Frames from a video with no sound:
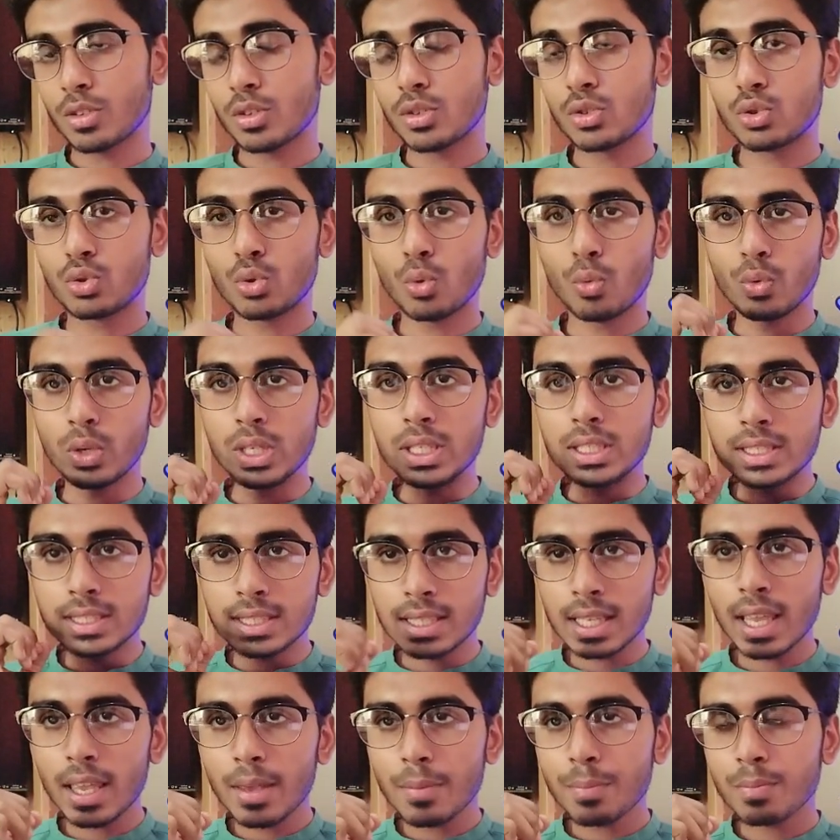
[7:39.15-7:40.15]
So we
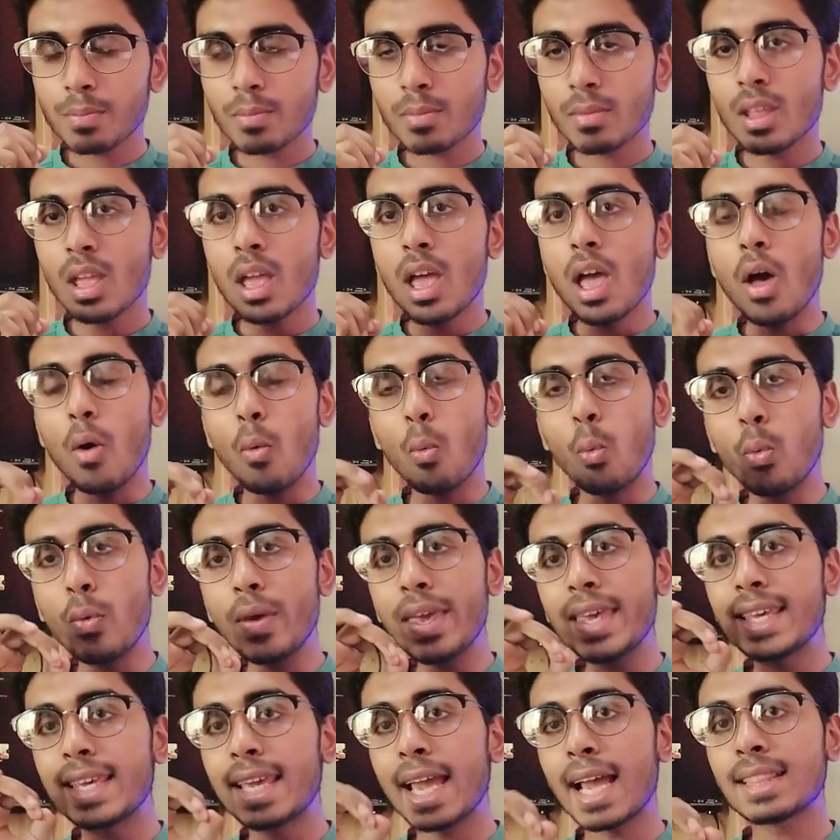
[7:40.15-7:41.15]
say
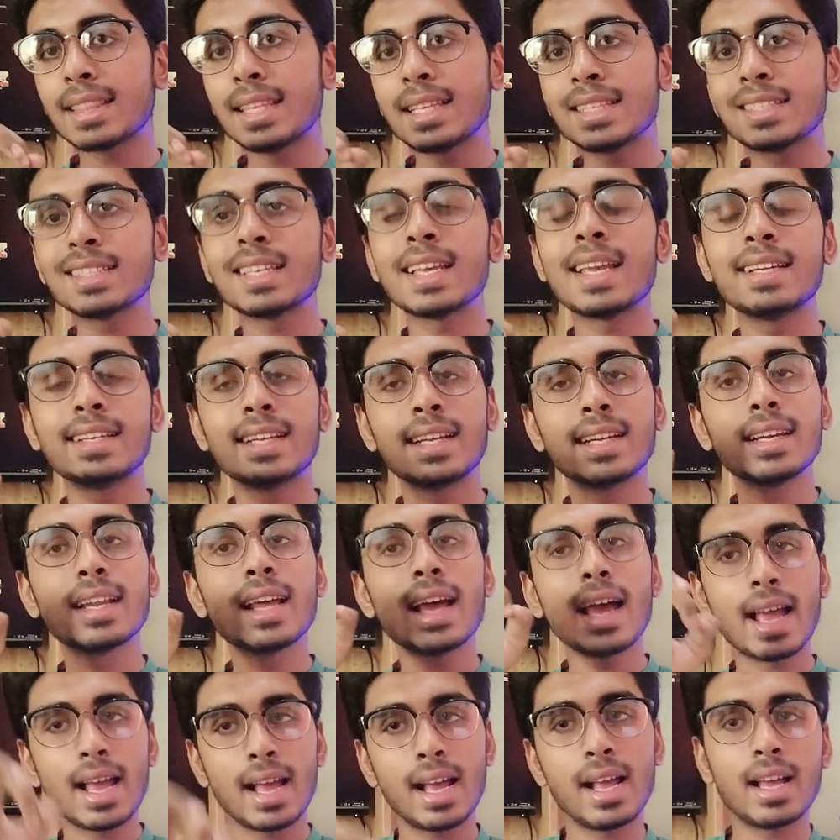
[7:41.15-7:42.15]
we get his hinnen
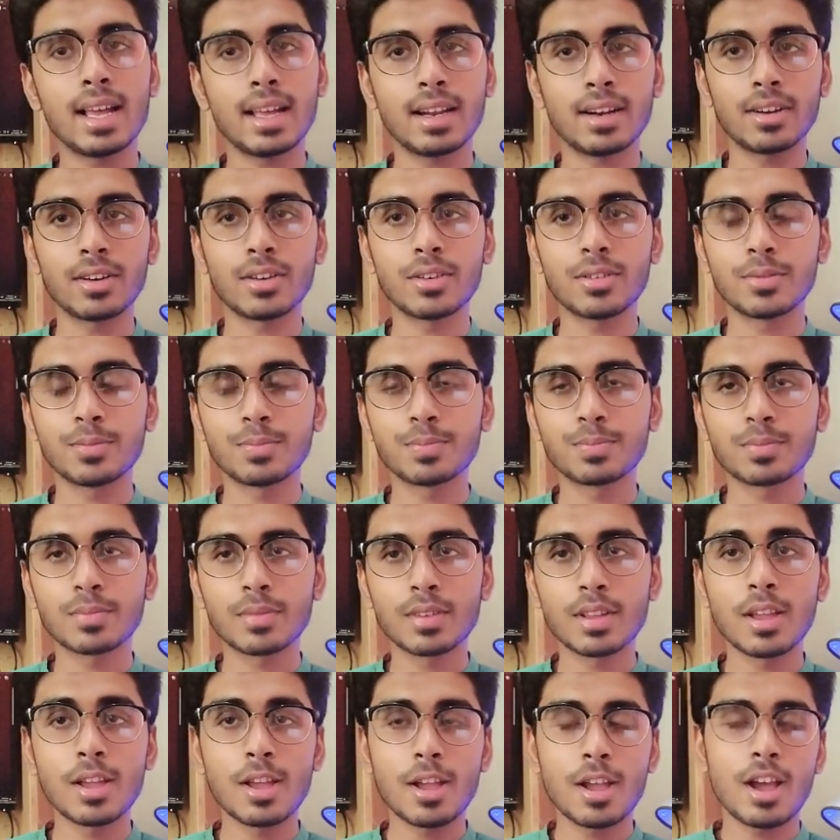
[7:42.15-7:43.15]
Herr,
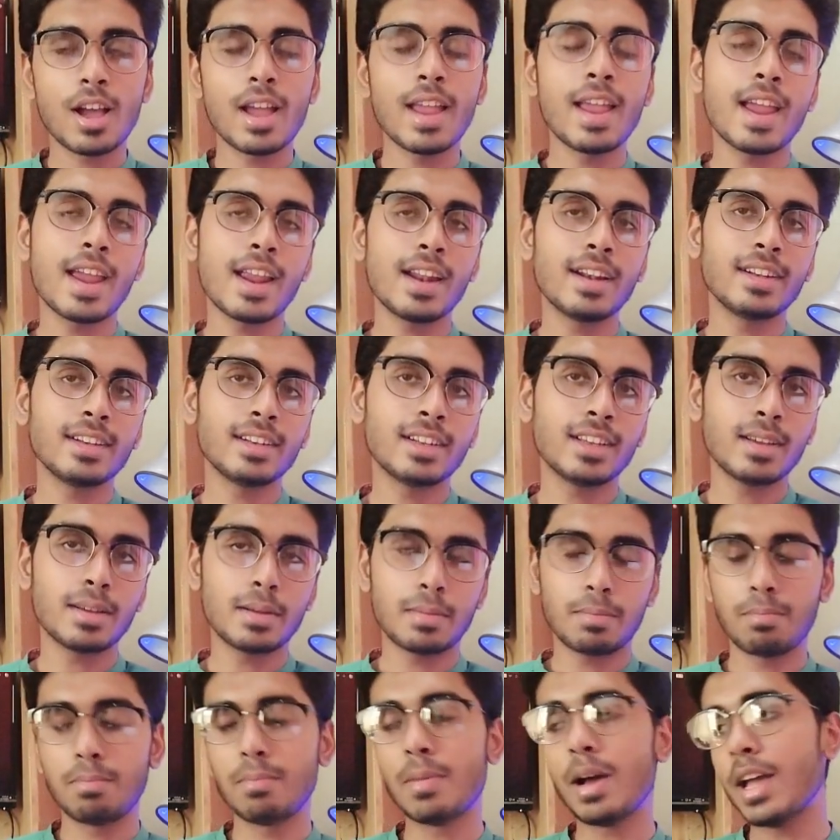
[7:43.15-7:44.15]
and
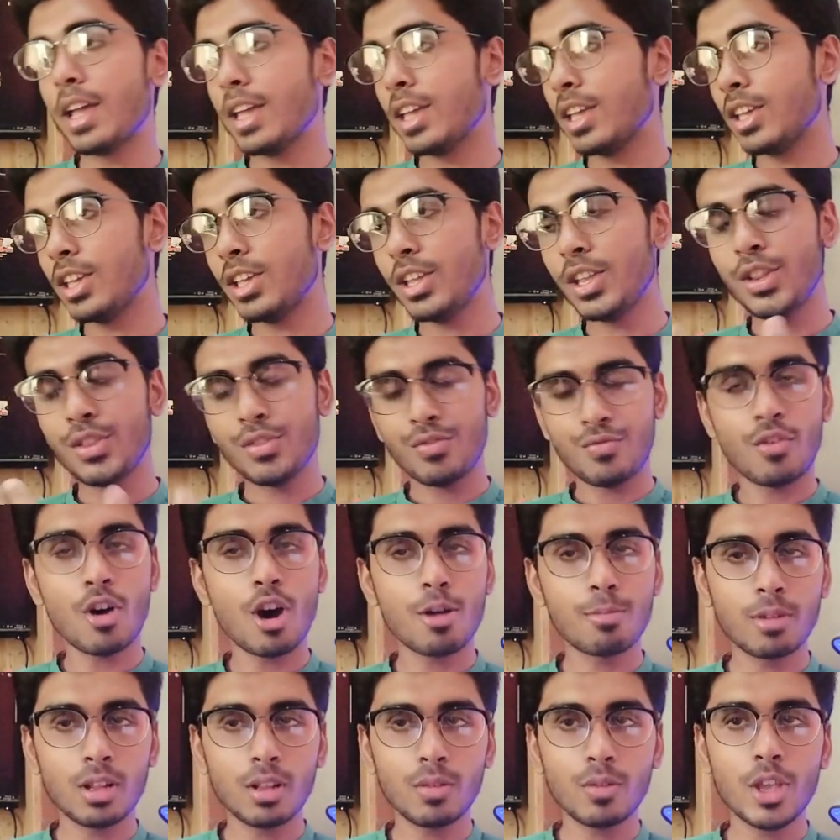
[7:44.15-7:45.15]
by
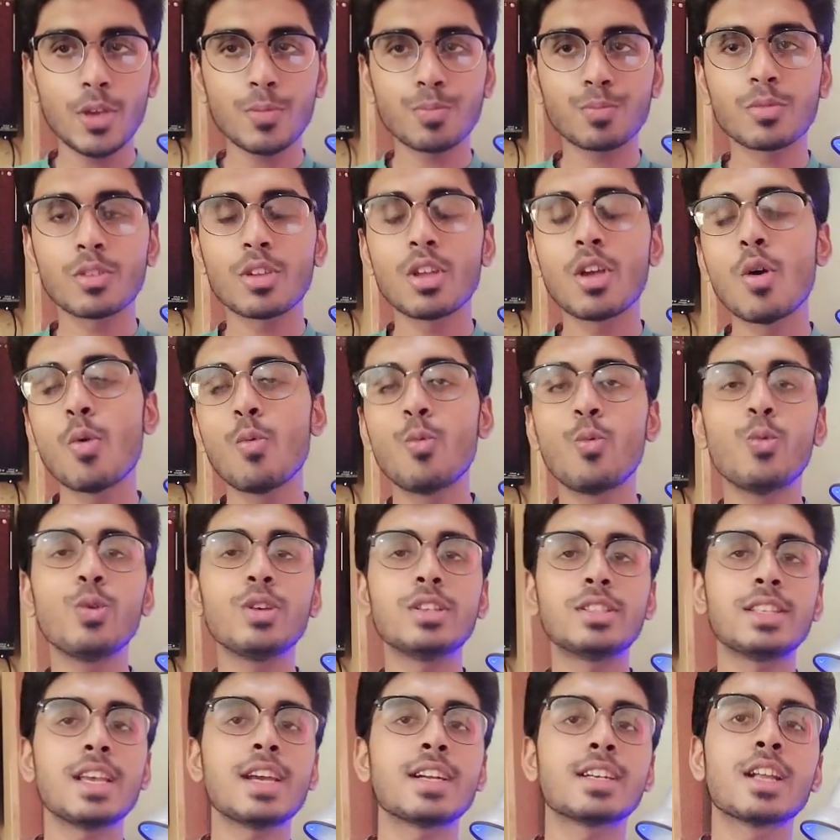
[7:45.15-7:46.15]
informal way
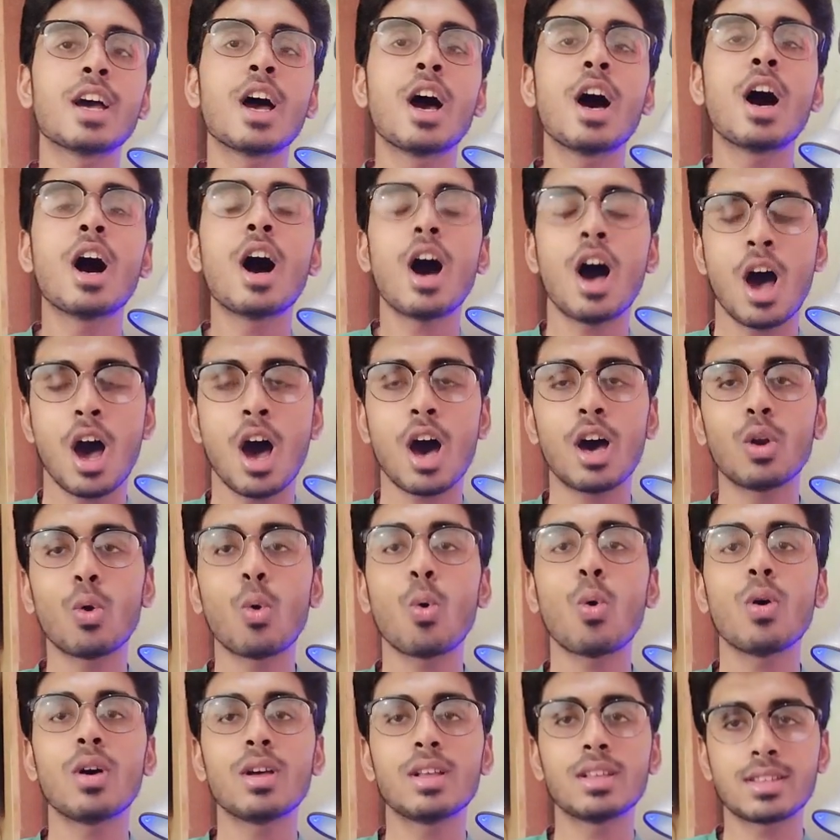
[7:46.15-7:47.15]
we said
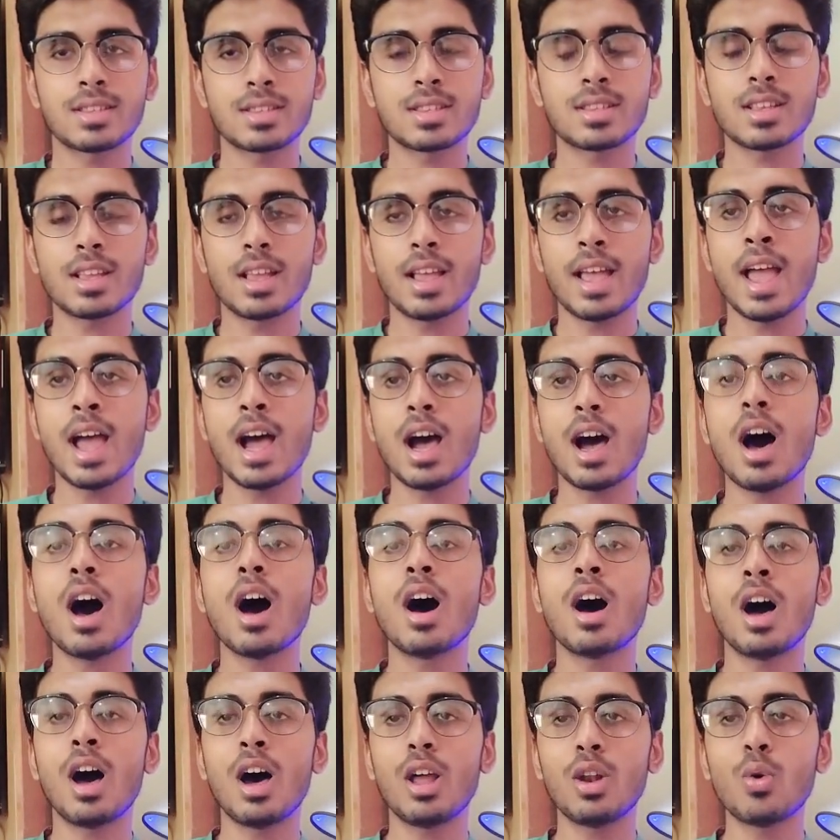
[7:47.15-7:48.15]
hello, sir,
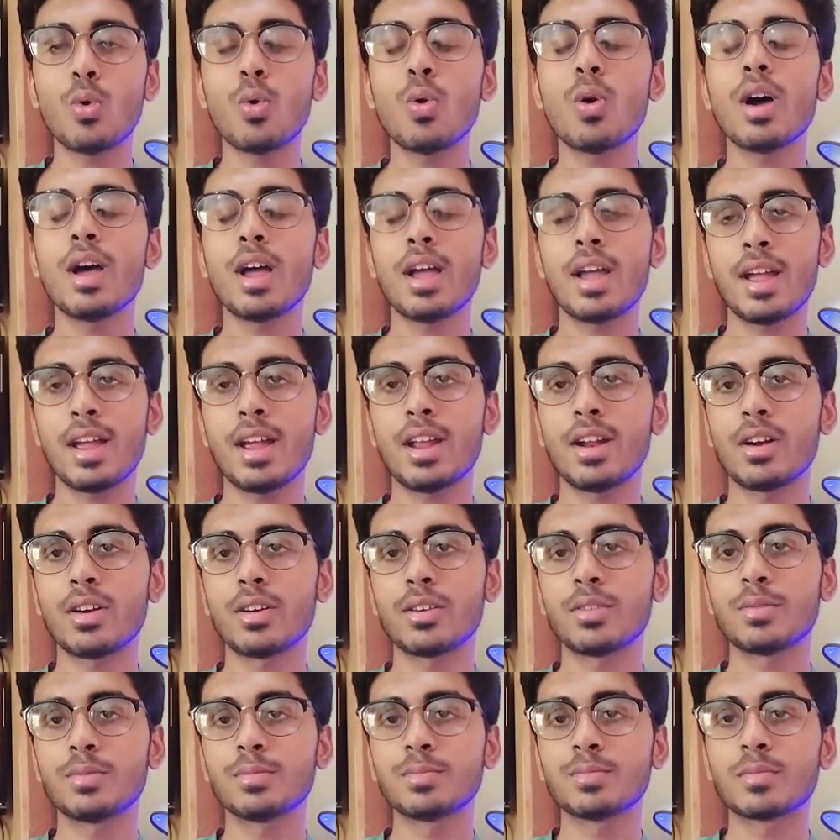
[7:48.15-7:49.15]
hello, Herr,
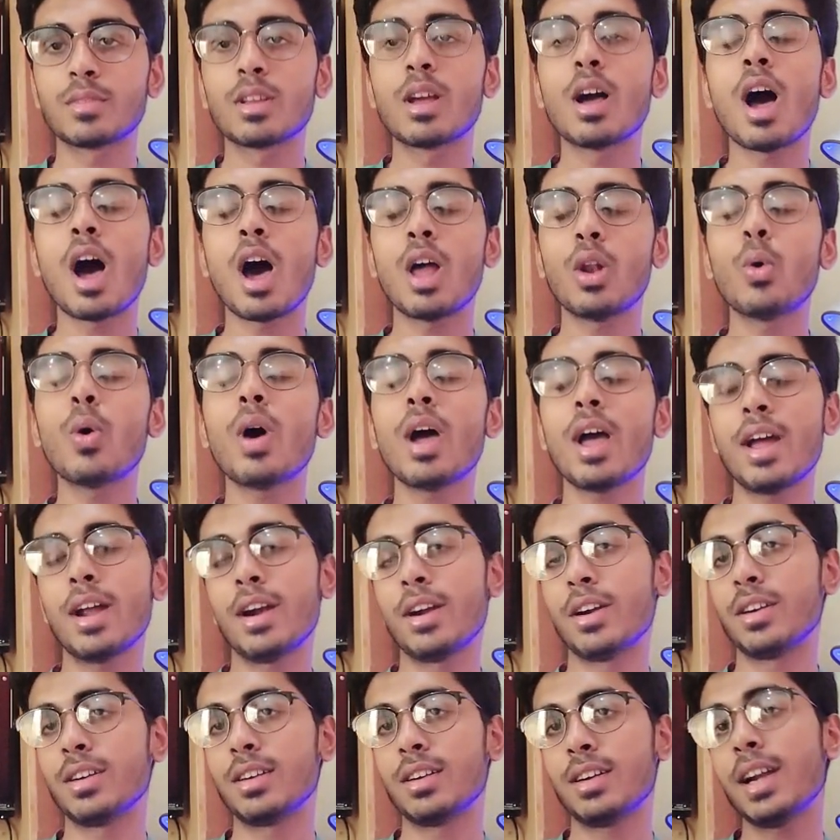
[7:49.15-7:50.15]
hello,
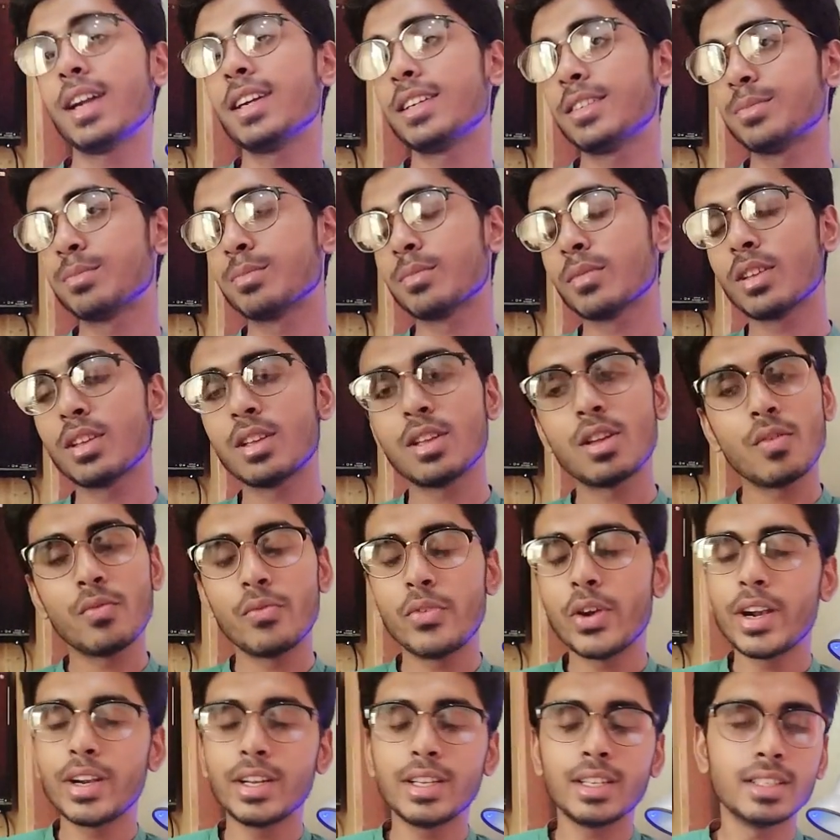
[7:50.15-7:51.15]
Herr. Right?
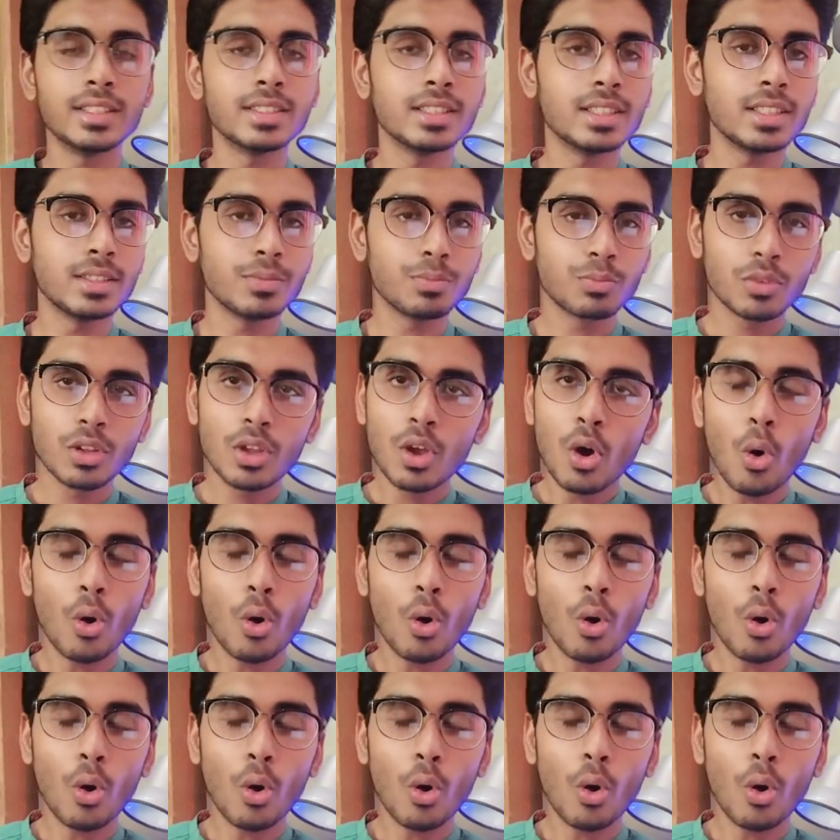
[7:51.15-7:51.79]
Very easy.